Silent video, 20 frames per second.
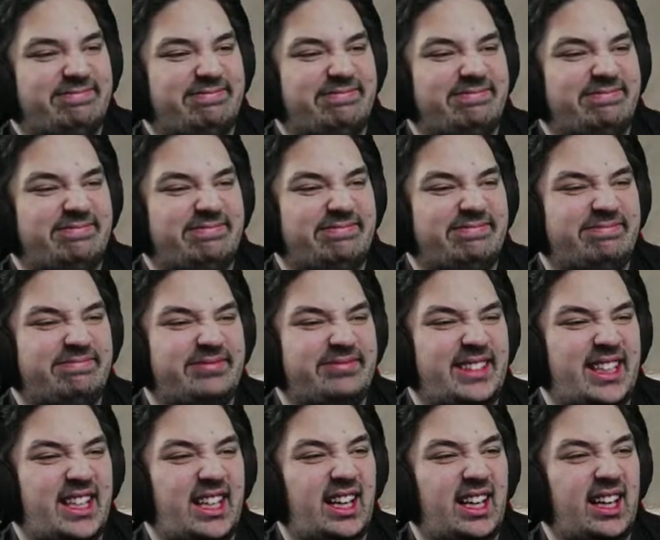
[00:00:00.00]
Hmm. you
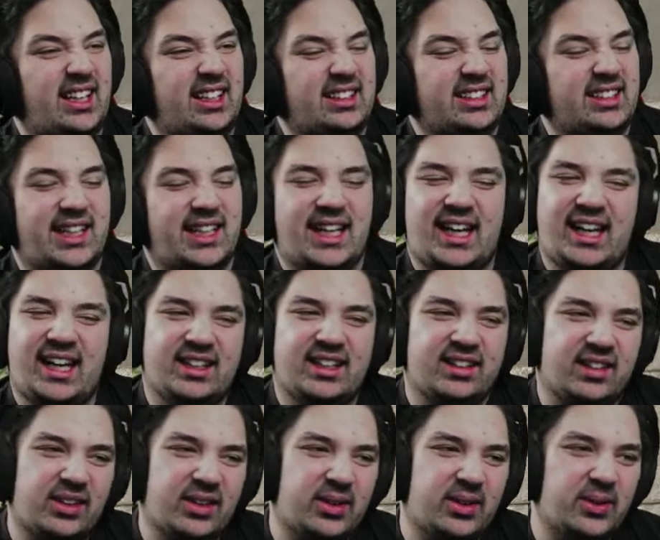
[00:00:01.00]
kind of, I don't
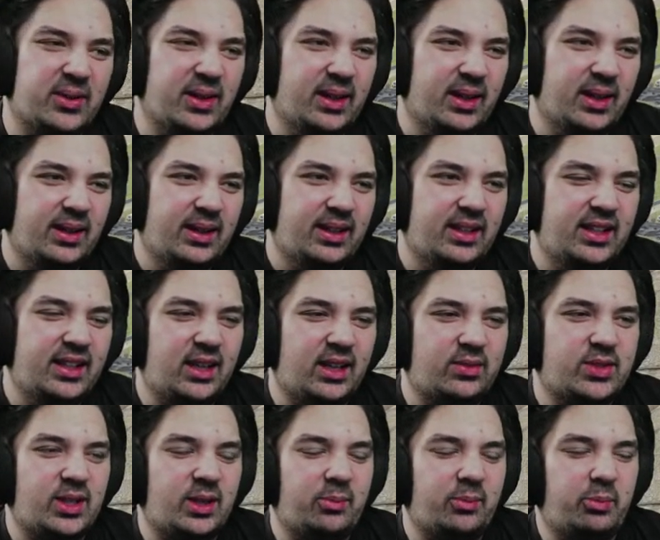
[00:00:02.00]
know. He gave
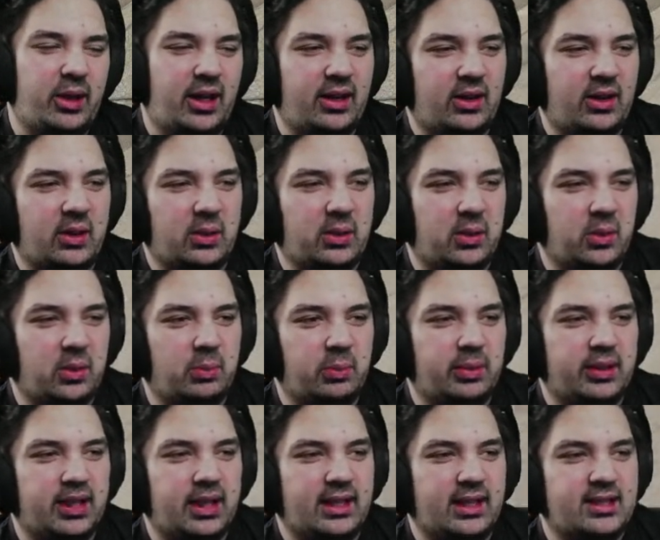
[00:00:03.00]
Champagne a hole, but
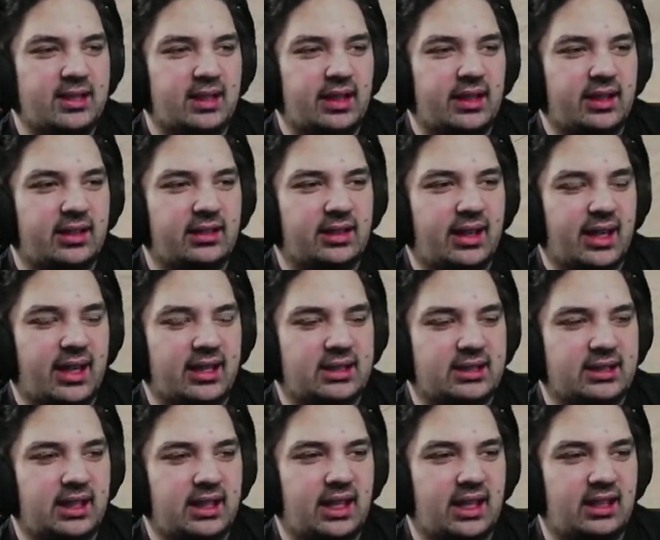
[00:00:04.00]
that's like a
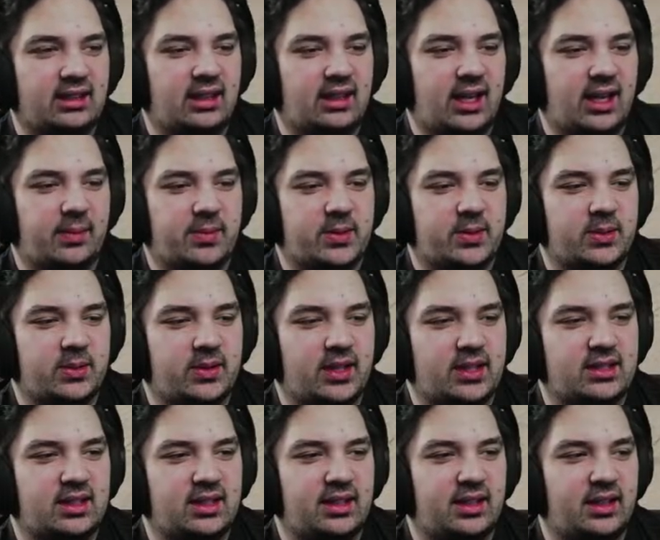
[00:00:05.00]
last 10 laps hole. That's
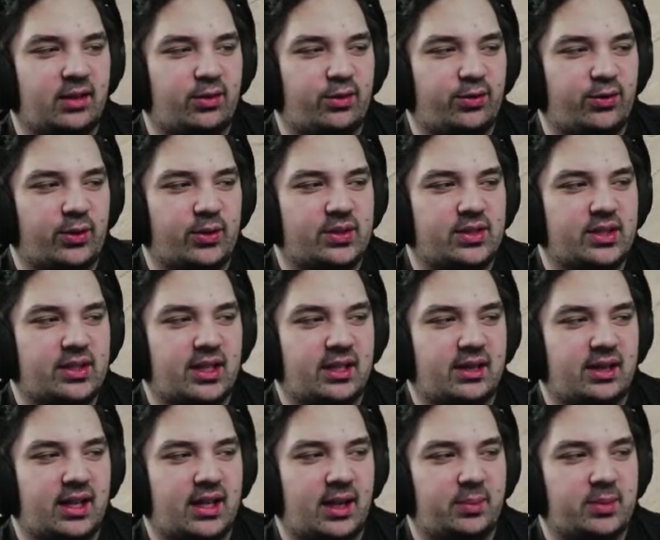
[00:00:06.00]
not like a first 10
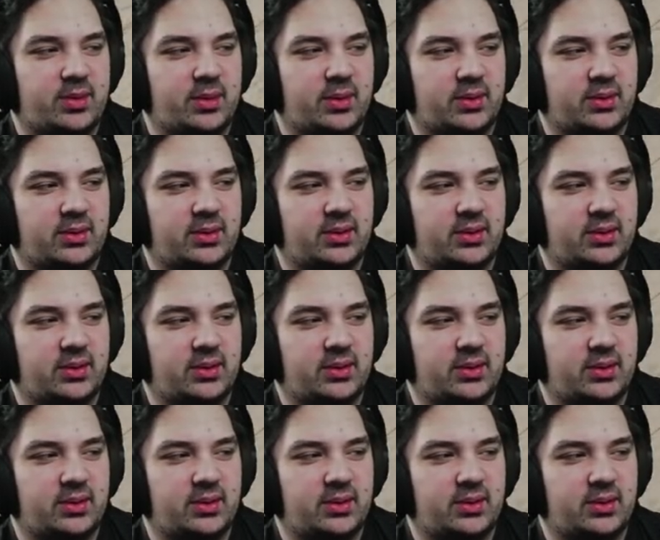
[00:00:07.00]
laps hole.